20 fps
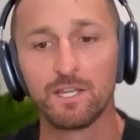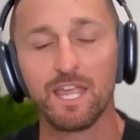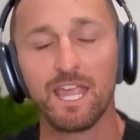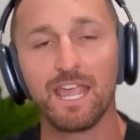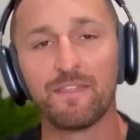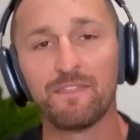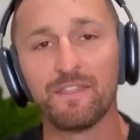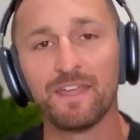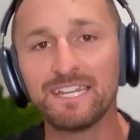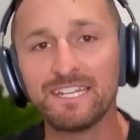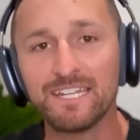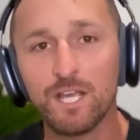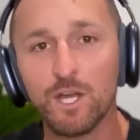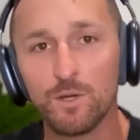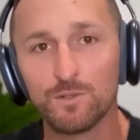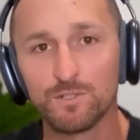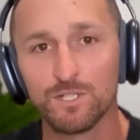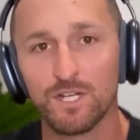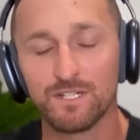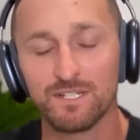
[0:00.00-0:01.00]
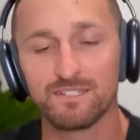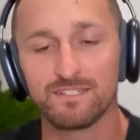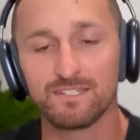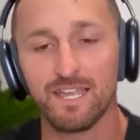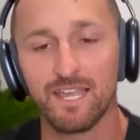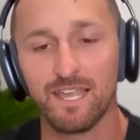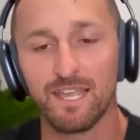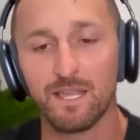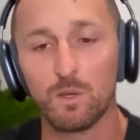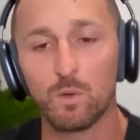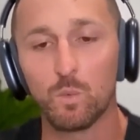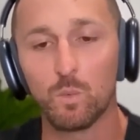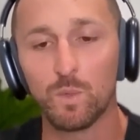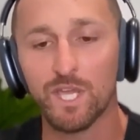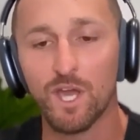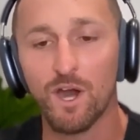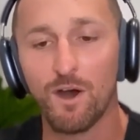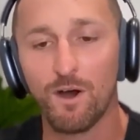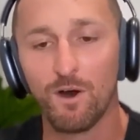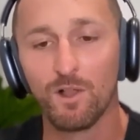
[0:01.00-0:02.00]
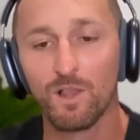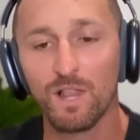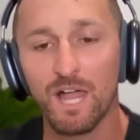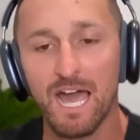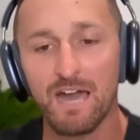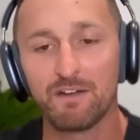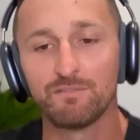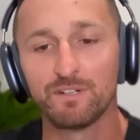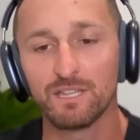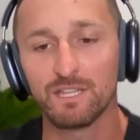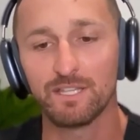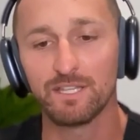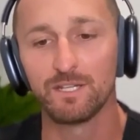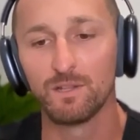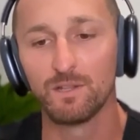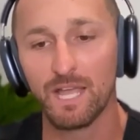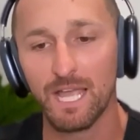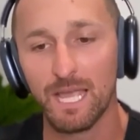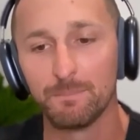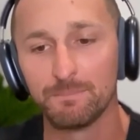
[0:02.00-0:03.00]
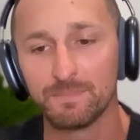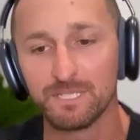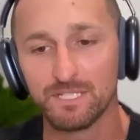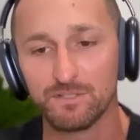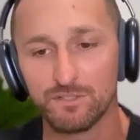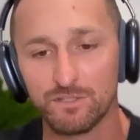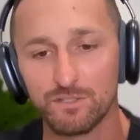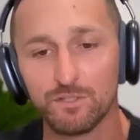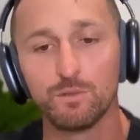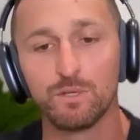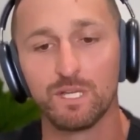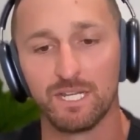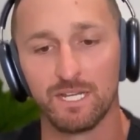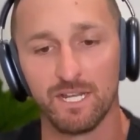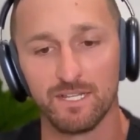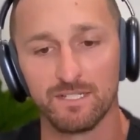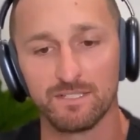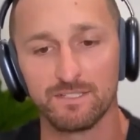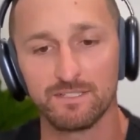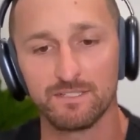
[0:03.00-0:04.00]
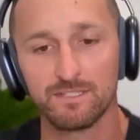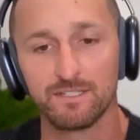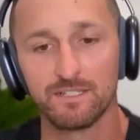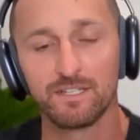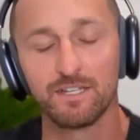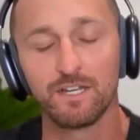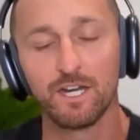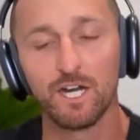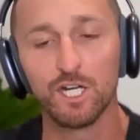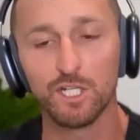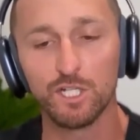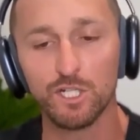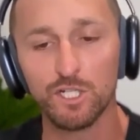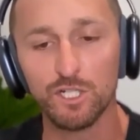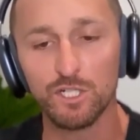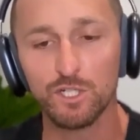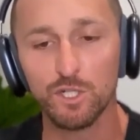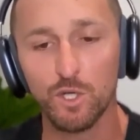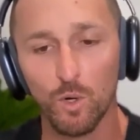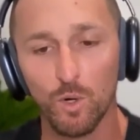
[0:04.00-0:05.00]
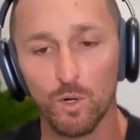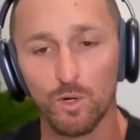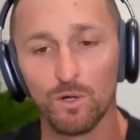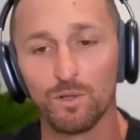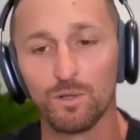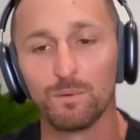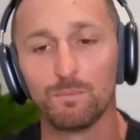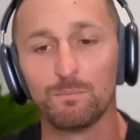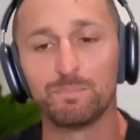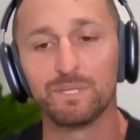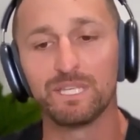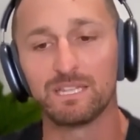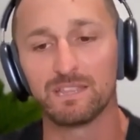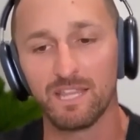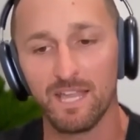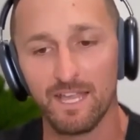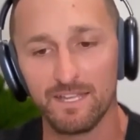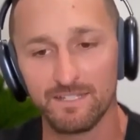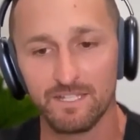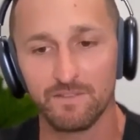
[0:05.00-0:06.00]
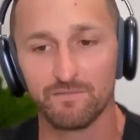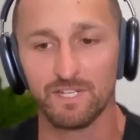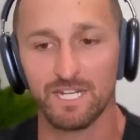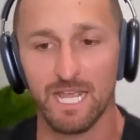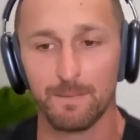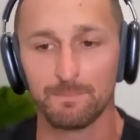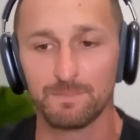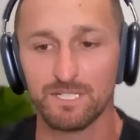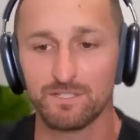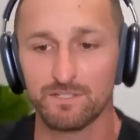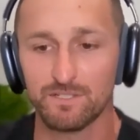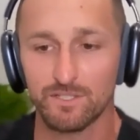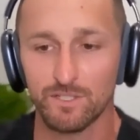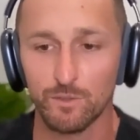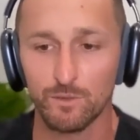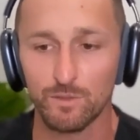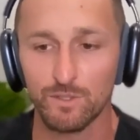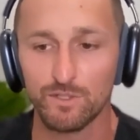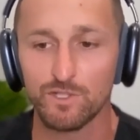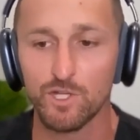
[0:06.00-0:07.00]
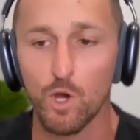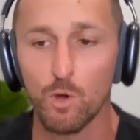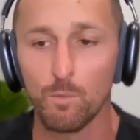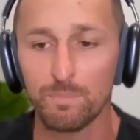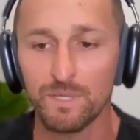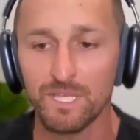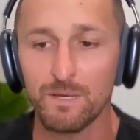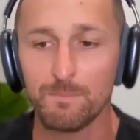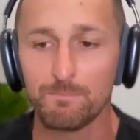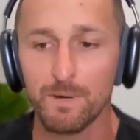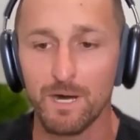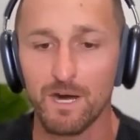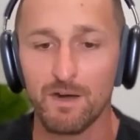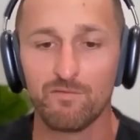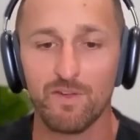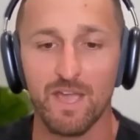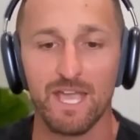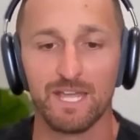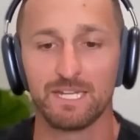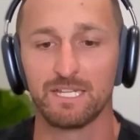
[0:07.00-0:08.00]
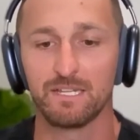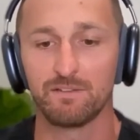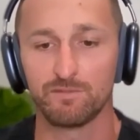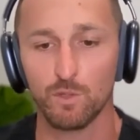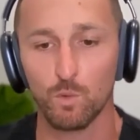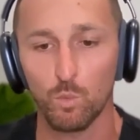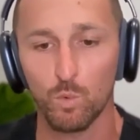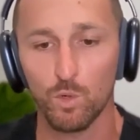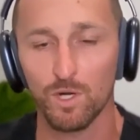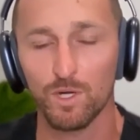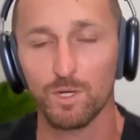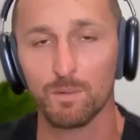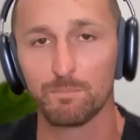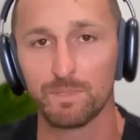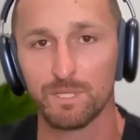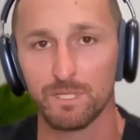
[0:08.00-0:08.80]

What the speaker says: And then he goes on to say, we all have a little empty suit in us. A good goal, be less of an empty suit. Don't be above any of the work. Be